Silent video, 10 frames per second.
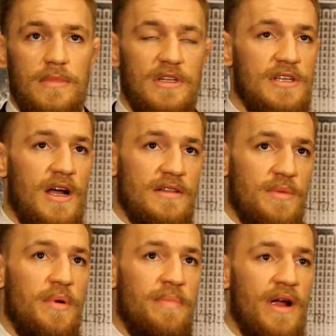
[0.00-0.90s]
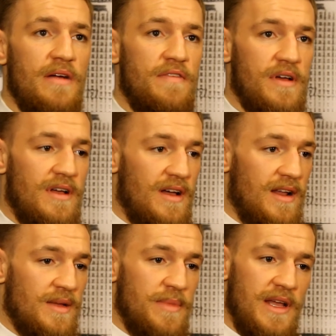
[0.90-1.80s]
it's hard to prepare for a guy
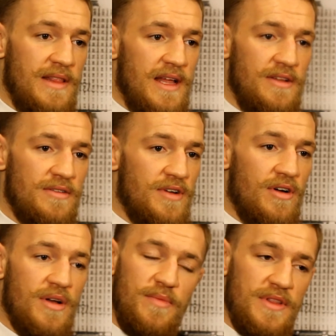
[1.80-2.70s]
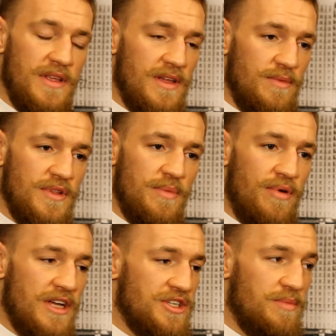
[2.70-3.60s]
like me. And then you're talking with the
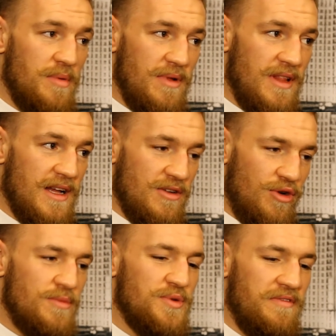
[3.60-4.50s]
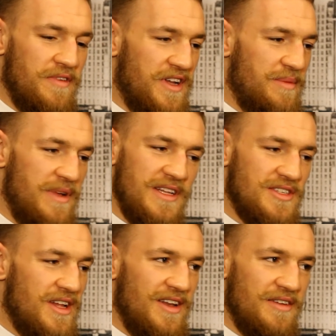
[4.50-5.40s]
pressure bubble that comes with fighting me. It's
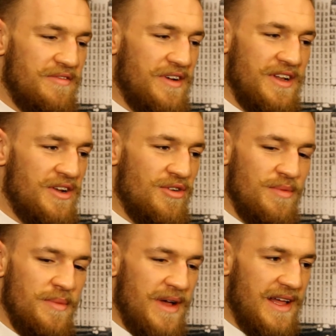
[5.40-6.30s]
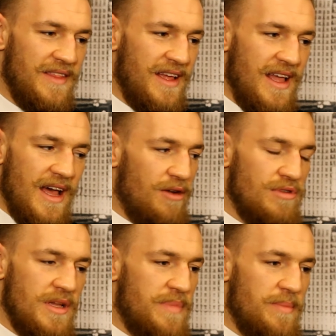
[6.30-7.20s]
not like fighting a normal man. I don't
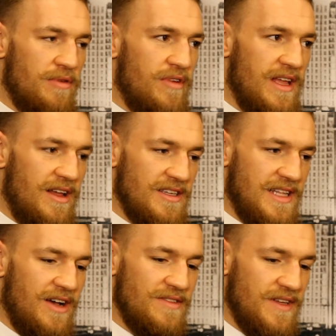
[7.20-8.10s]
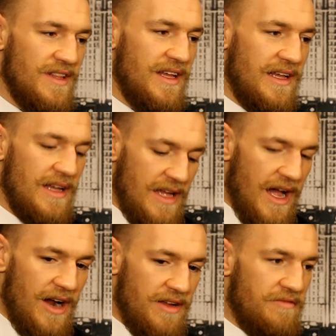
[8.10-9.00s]
think people realize that until they
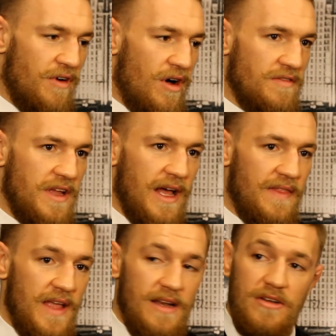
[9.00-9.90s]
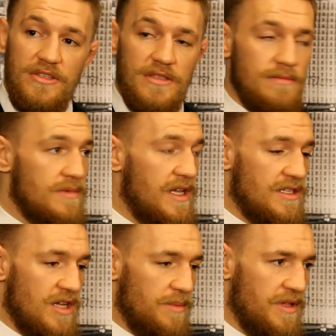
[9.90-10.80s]
are involved in it. And then there's
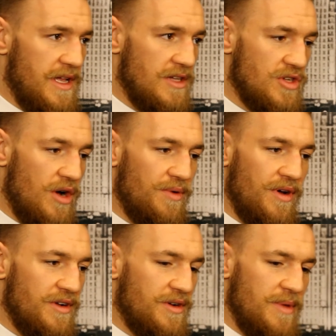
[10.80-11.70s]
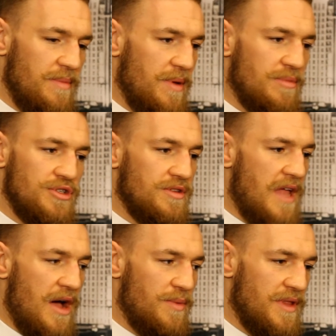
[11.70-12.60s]
these type of things going on. I mean, people shut
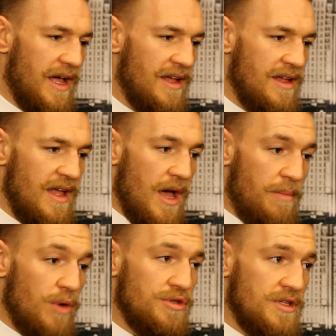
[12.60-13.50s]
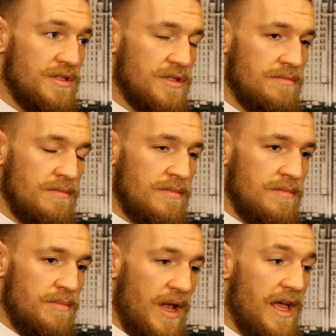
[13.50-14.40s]
down with that. Emotions
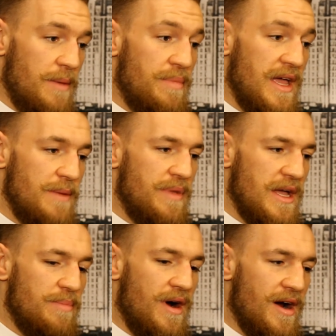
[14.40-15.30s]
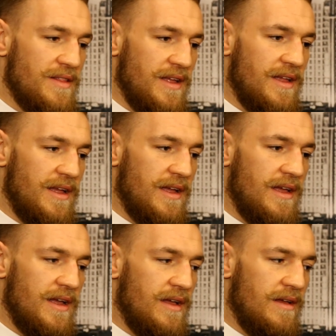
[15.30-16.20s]
play a big part
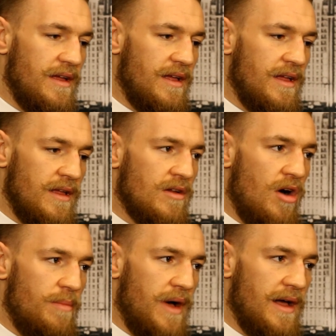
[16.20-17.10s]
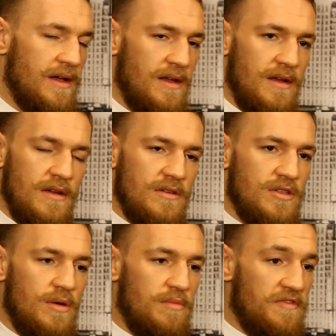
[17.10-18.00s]
in combat.
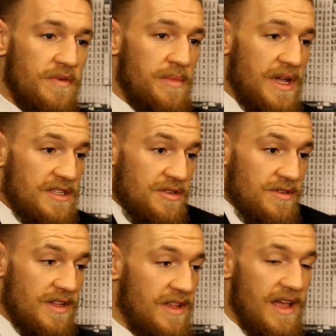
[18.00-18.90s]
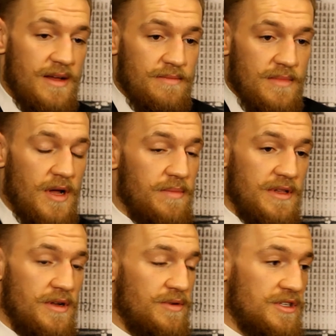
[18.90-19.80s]
So for me, it's another day. I've been
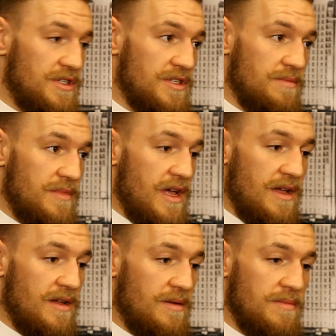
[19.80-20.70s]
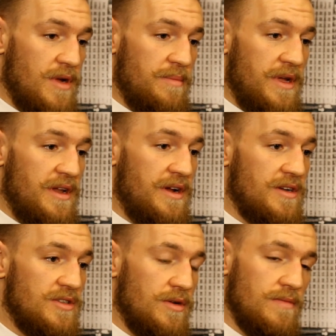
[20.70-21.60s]
doing it since I'm in here.
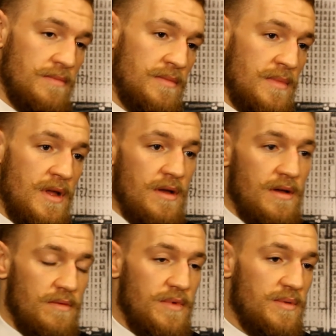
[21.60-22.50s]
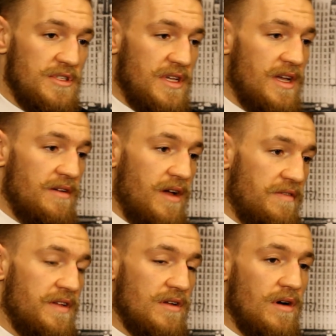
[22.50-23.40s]
So we will see. I
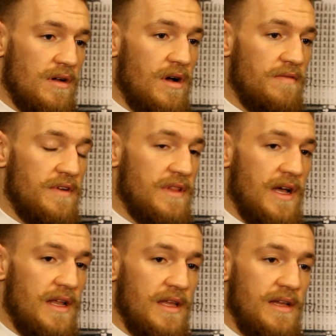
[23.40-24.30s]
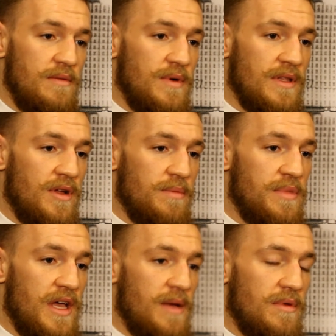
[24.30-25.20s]
feel confident that he will not
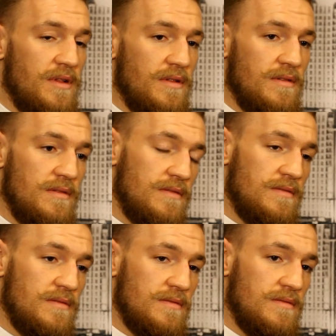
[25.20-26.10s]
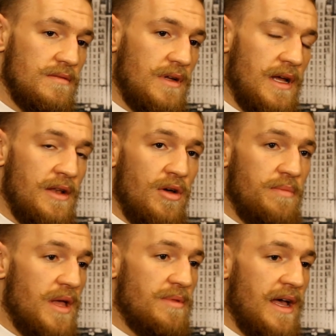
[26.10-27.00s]
be able
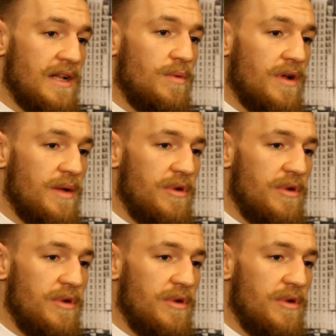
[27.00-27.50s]
to handle what I